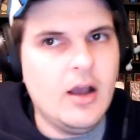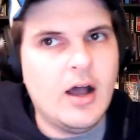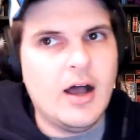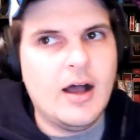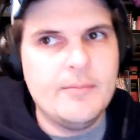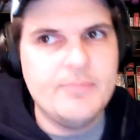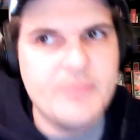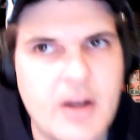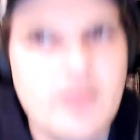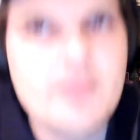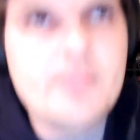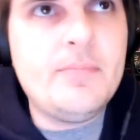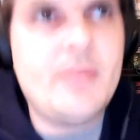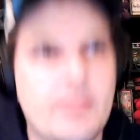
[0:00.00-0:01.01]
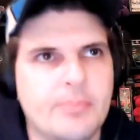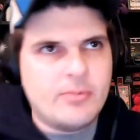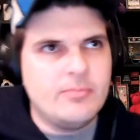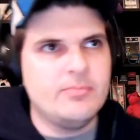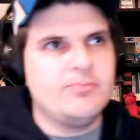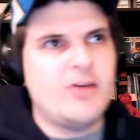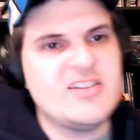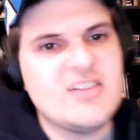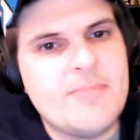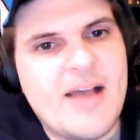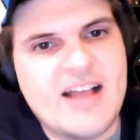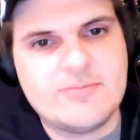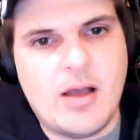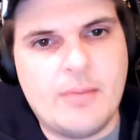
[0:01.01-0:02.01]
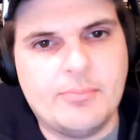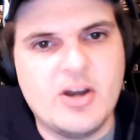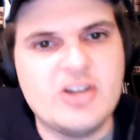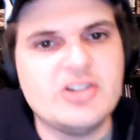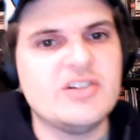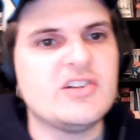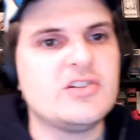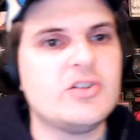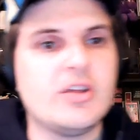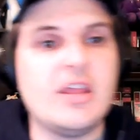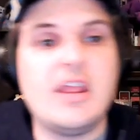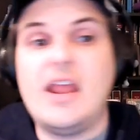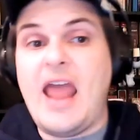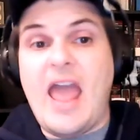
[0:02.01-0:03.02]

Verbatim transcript: Um, you know, the, the President Basketball Operations is looking at